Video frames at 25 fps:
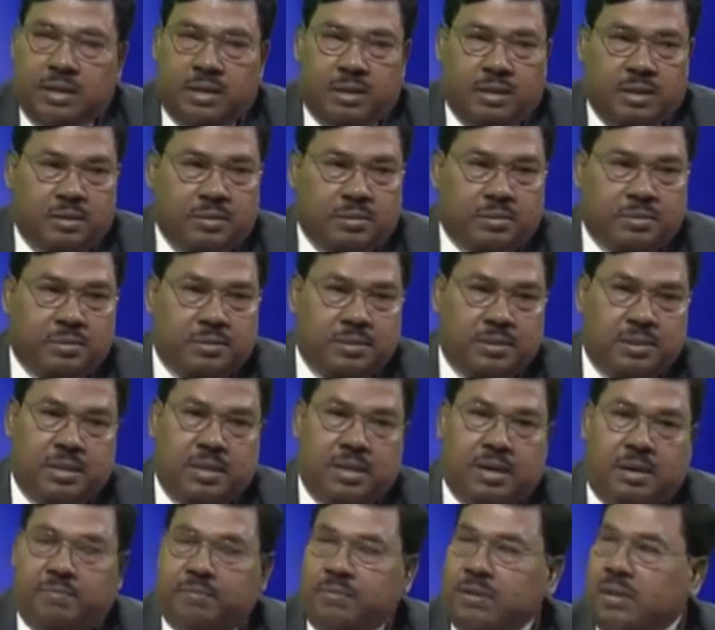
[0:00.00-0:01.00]

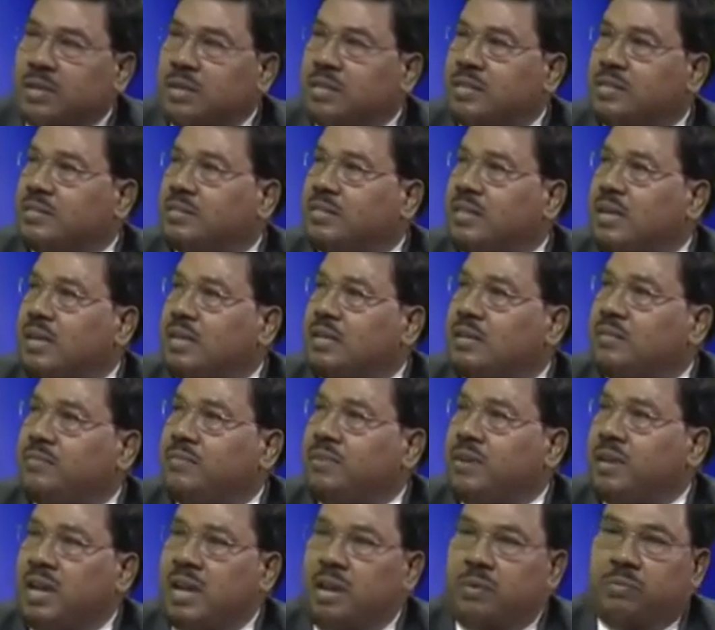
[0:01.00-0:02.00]
In Afghanistan,
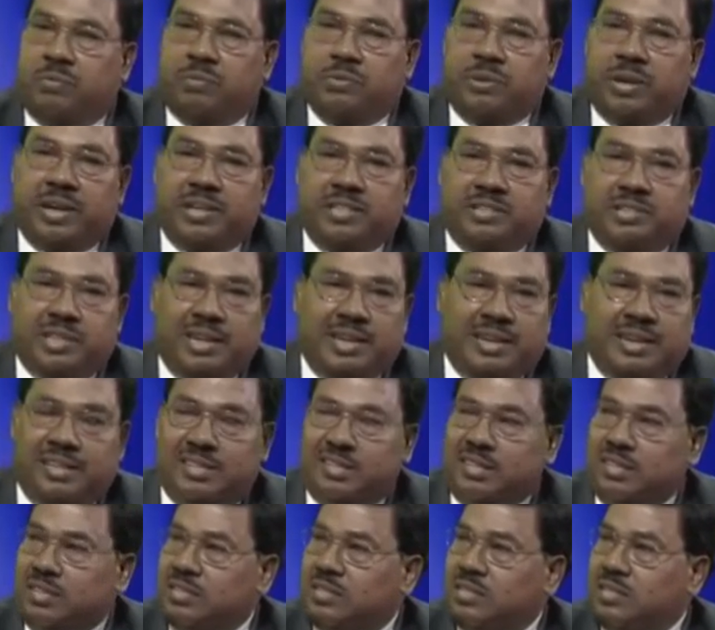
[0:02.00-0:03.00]
we have great
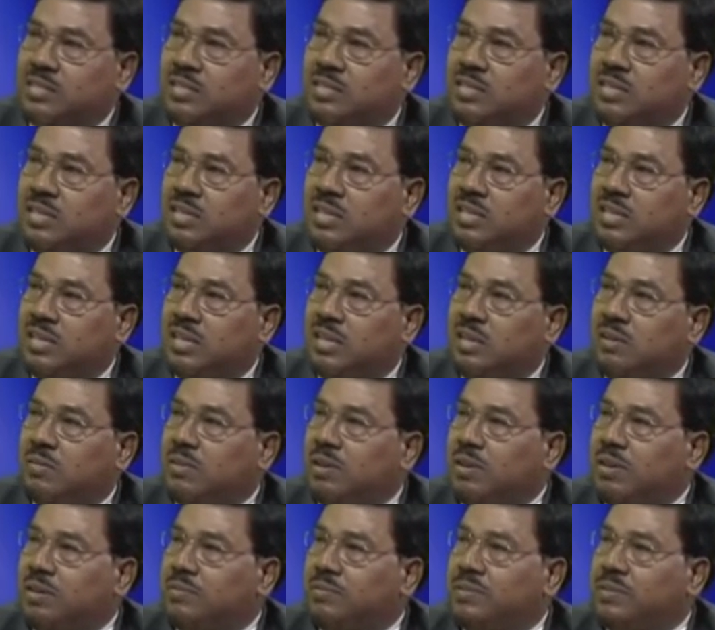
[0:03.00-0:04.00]
challenges.
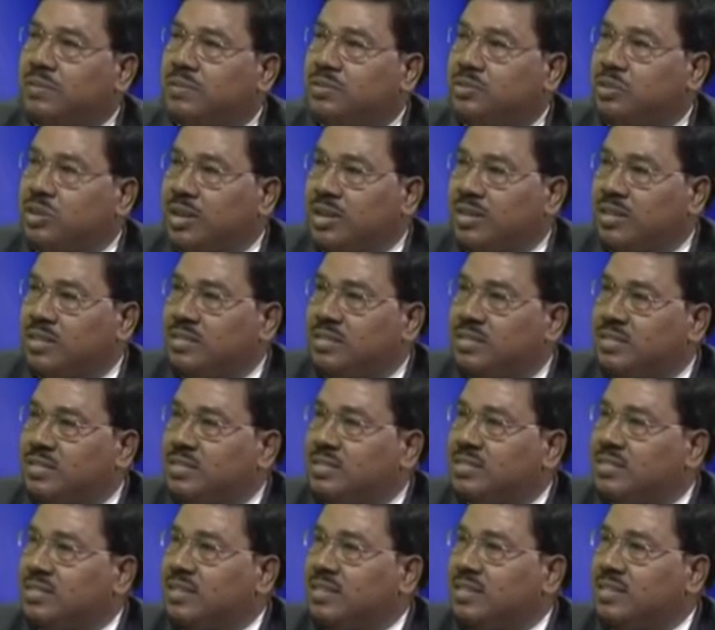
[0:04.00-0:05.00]
One of the
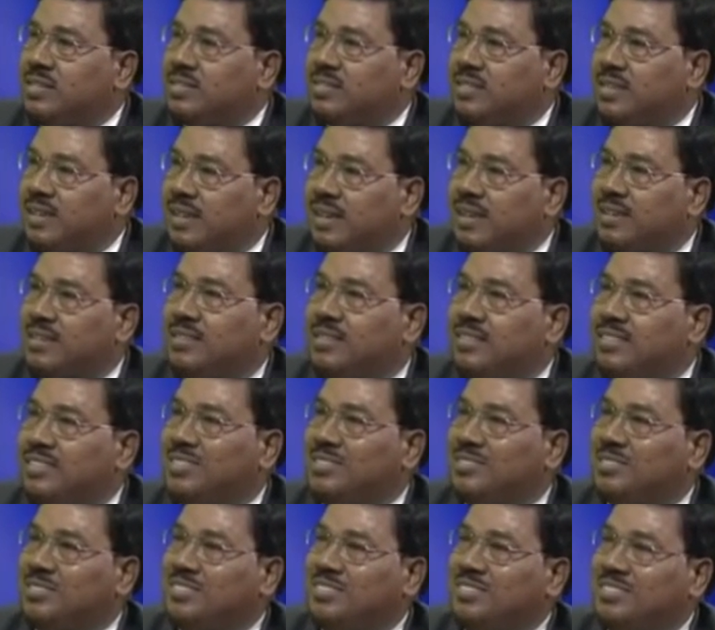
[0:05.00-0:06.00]
challenges is that,
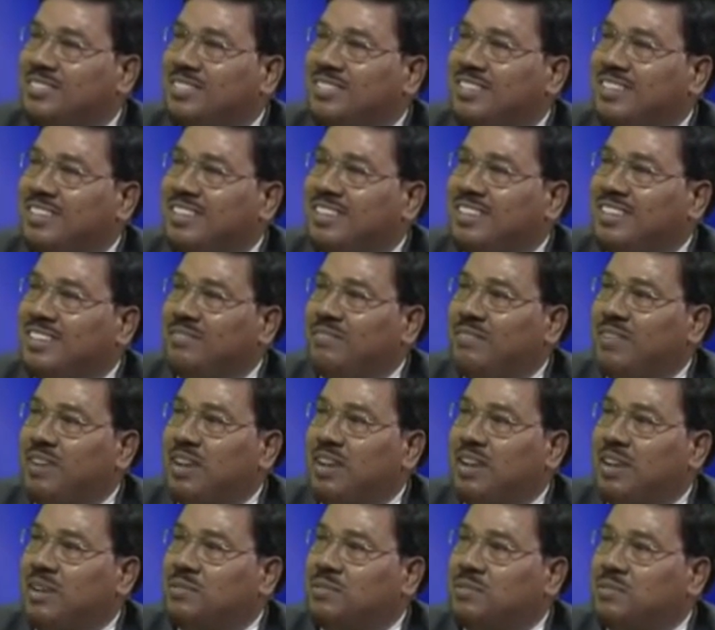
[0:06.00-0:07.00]
we
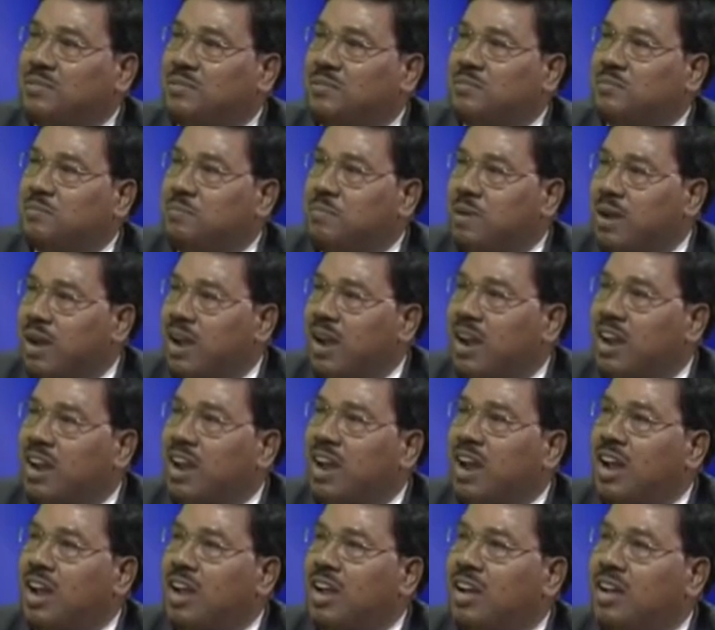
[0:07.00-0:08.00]
have to
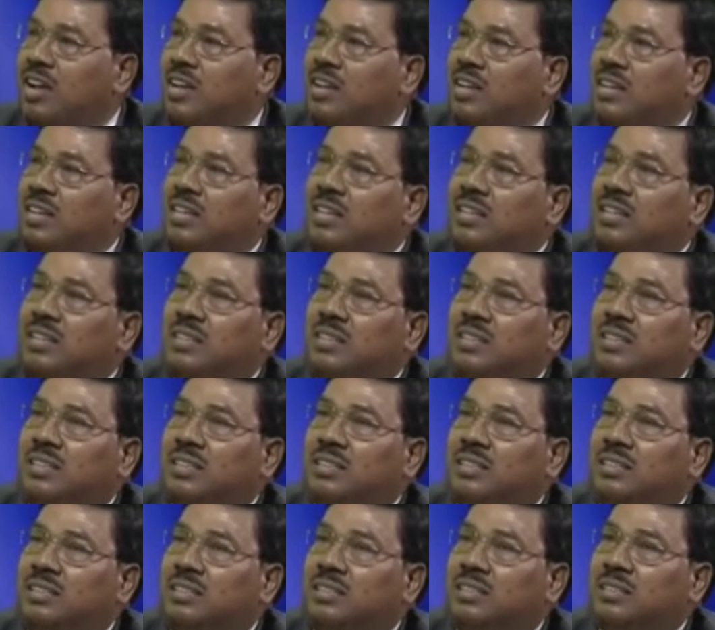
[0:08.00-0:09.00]
bring
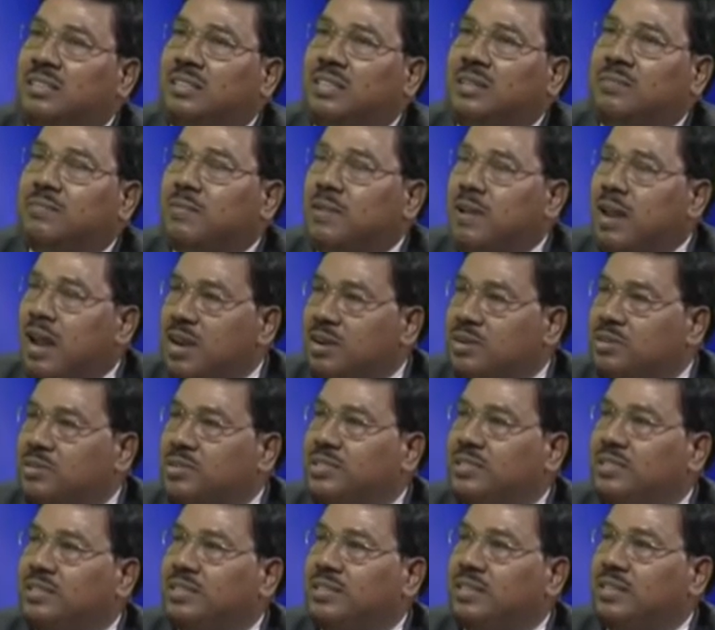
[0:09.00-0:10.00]
the
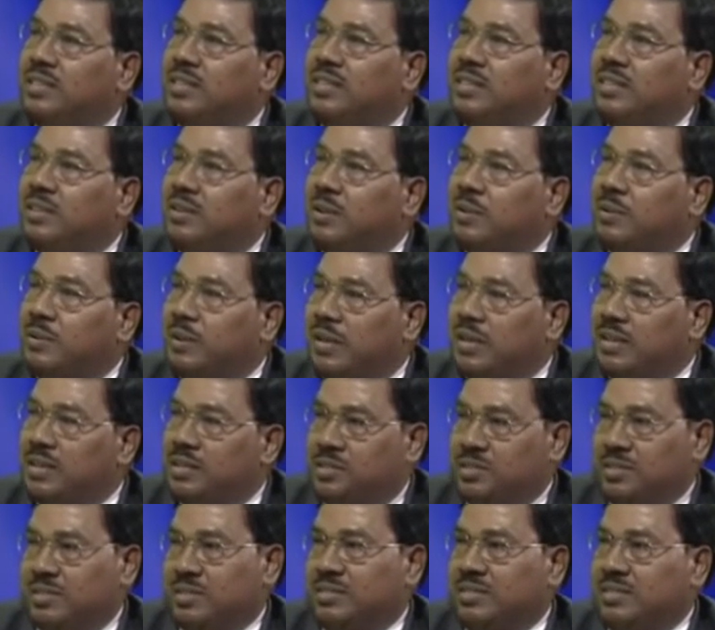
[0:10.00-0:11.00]
financial
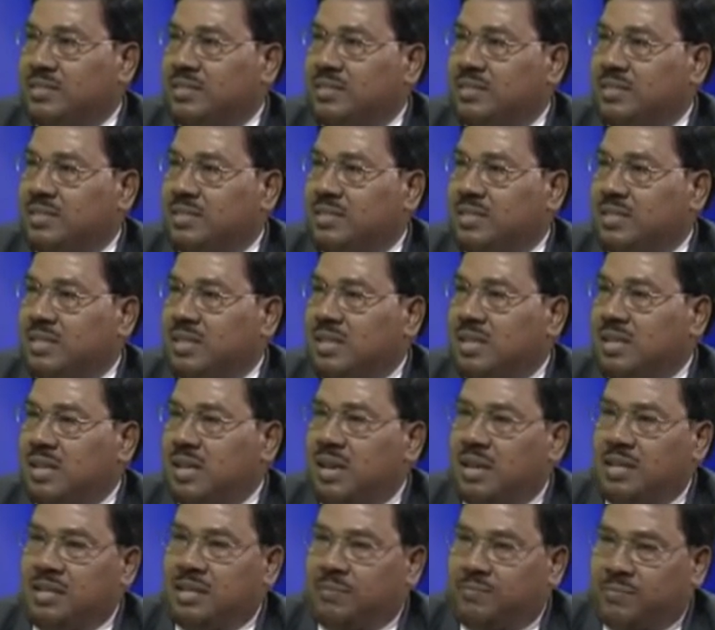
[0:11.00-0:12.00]
regulation.
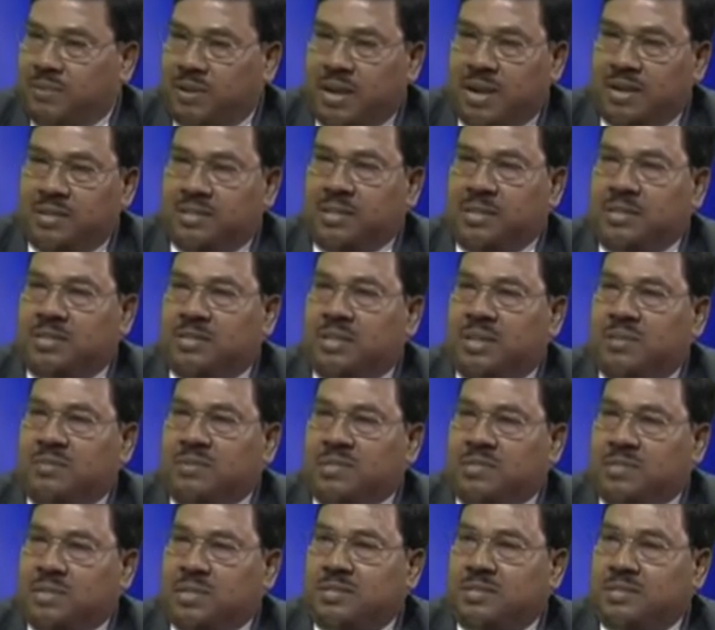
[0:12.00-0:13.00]
And the financial
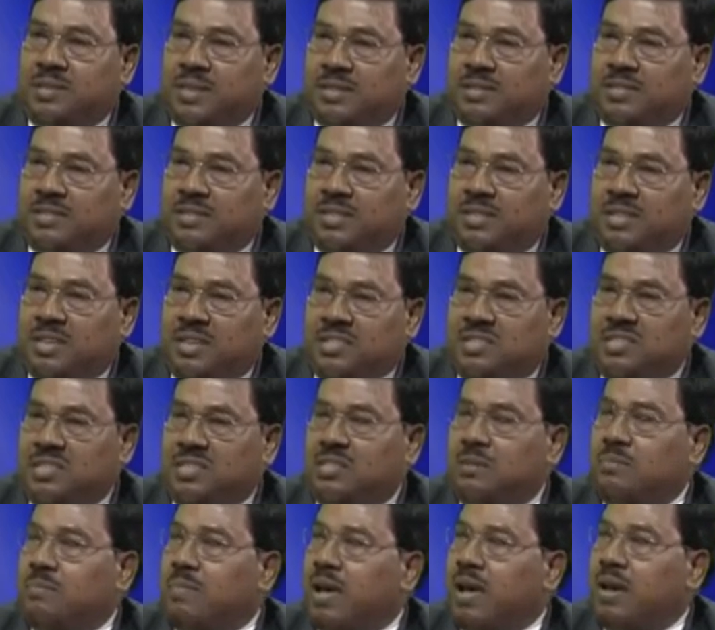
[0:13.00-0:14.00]
services sector,
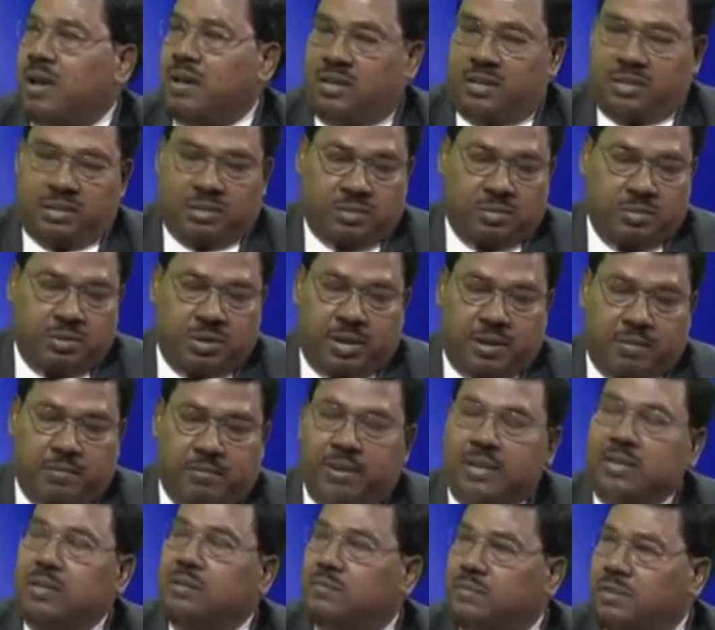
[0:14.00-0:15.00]
Azizi Bank is doing a
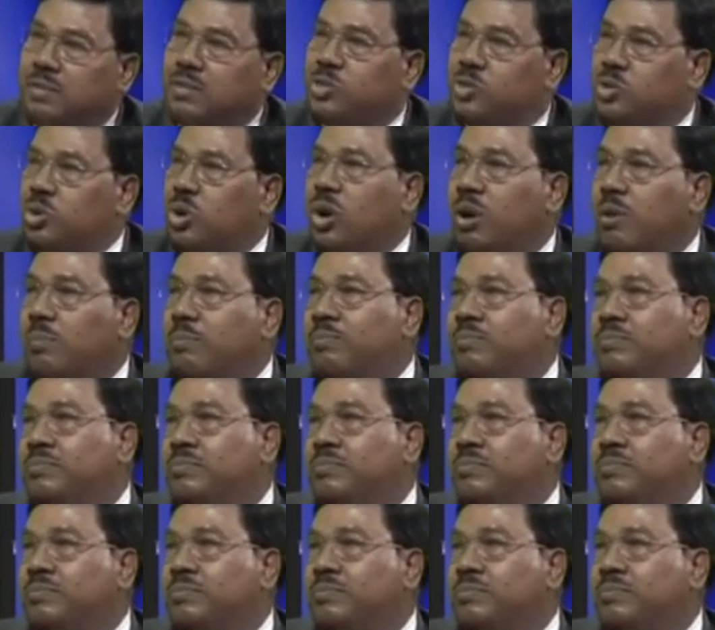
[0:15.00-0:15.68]
wonderful job.